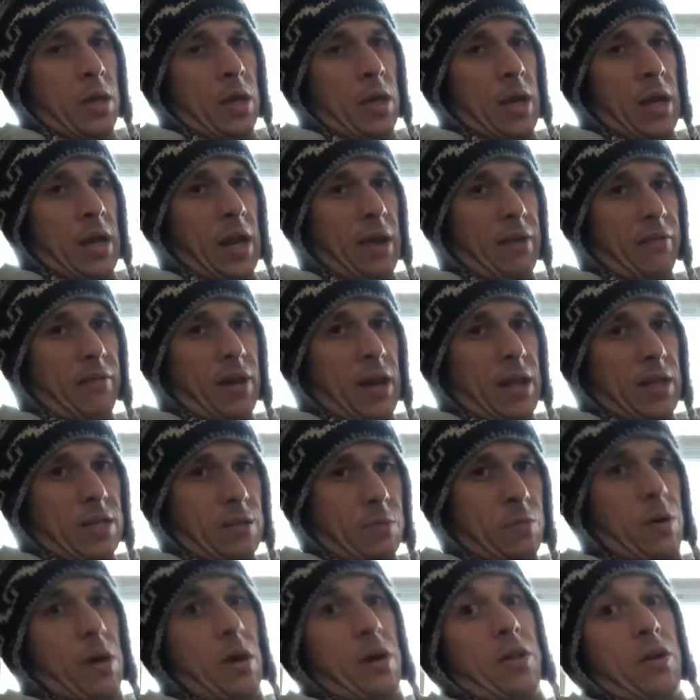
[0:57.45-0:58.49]
and I've got
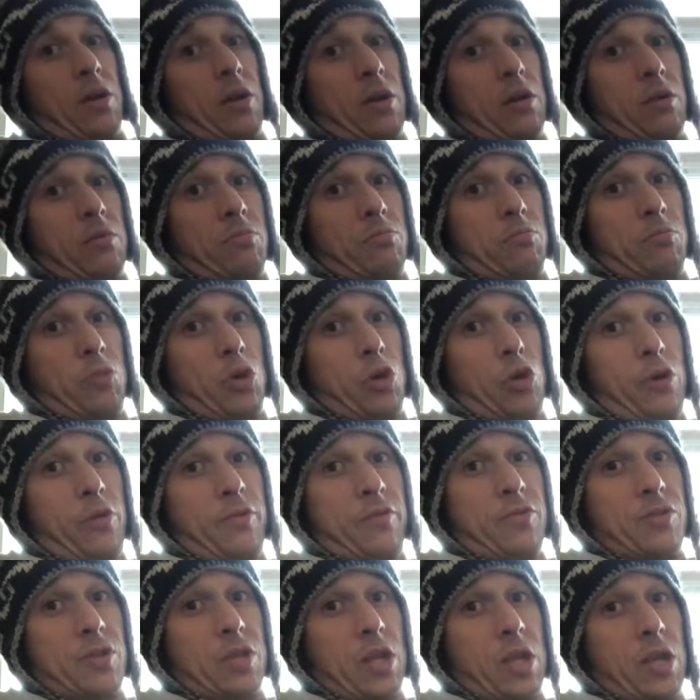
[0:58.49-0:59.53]
some other
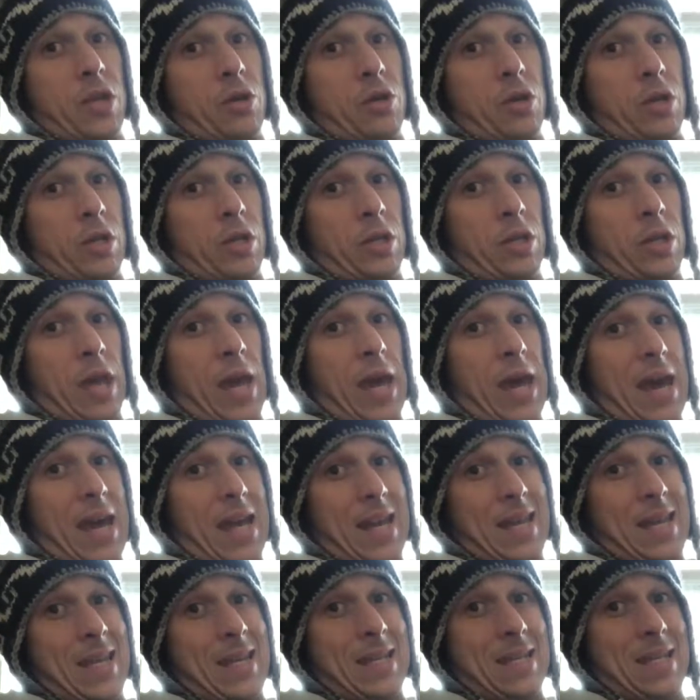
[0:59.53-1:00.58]
moves that you can
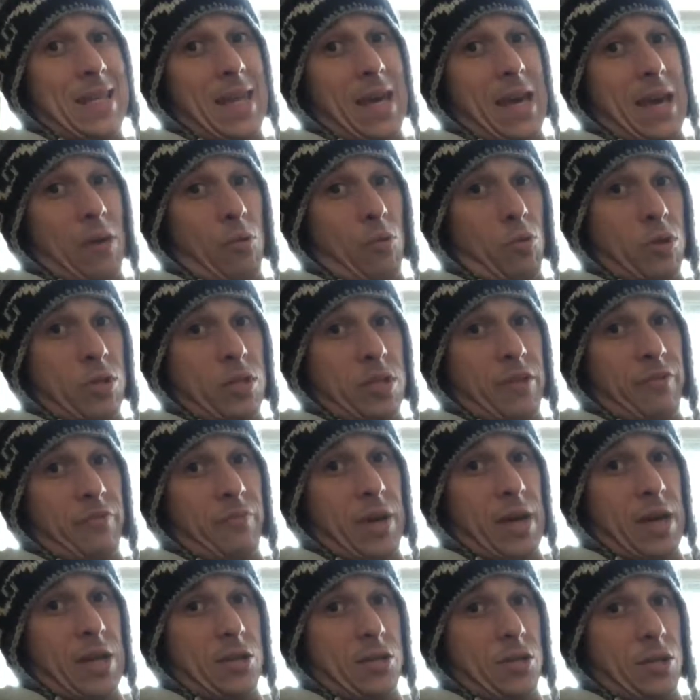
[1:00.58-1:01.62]
add into that once you've
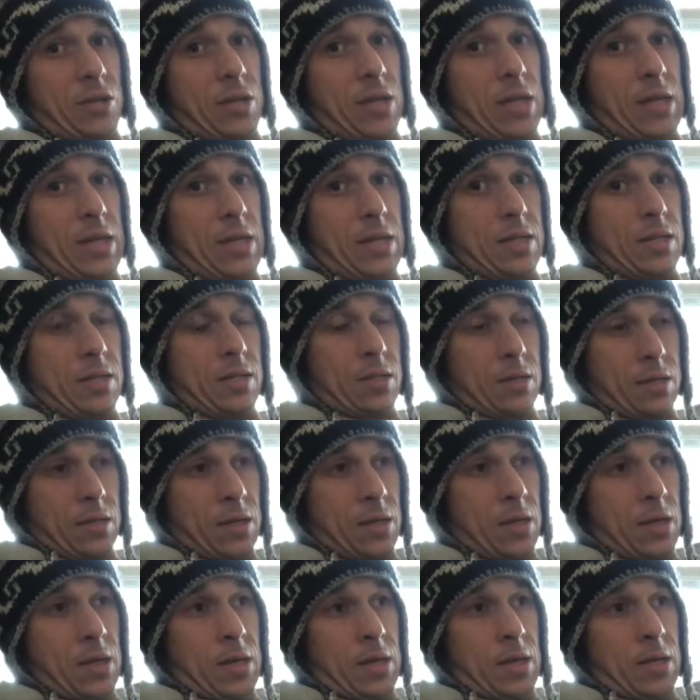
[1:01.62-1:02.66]
mastered these
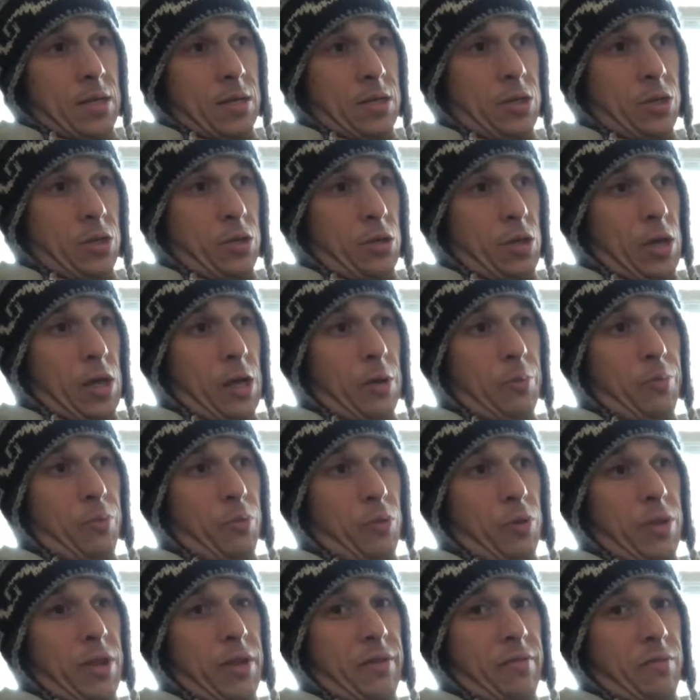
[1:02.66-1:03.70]
to help
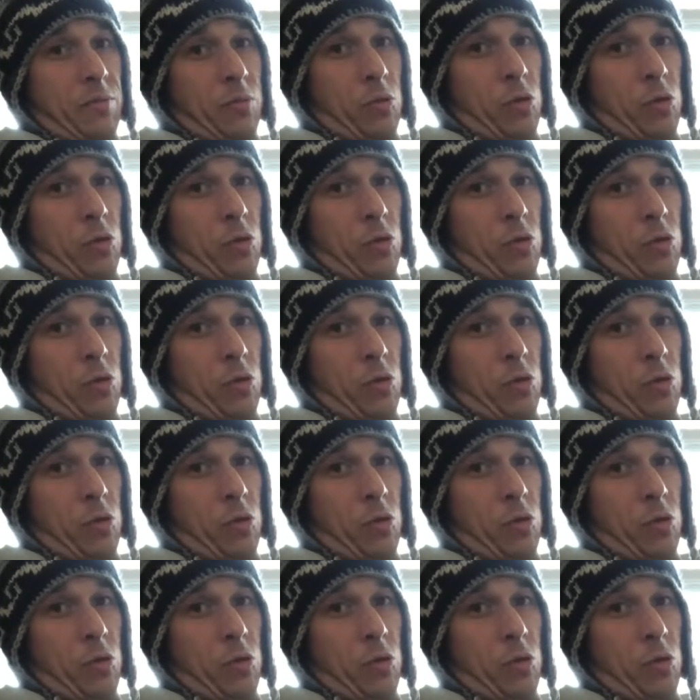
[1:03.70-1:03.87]
with even